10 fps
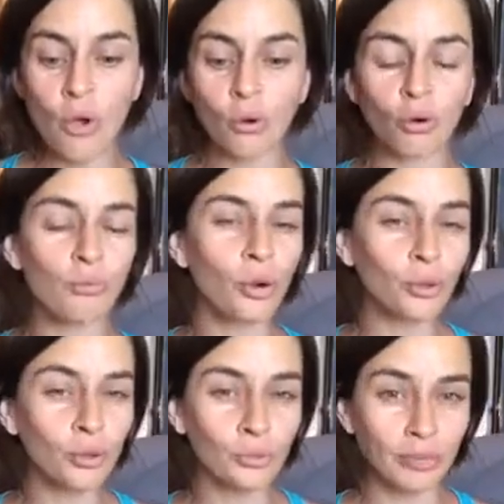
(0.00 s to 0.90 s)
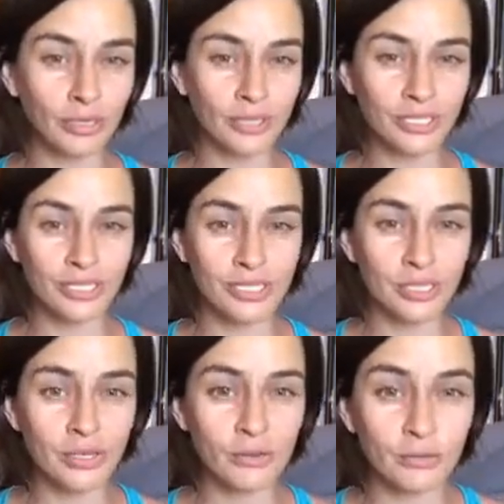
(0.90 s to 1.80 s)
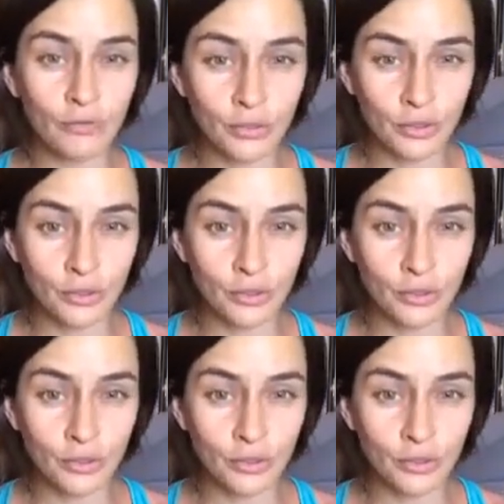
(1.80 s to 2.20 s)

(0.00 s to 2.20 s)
hormonal imbalances, food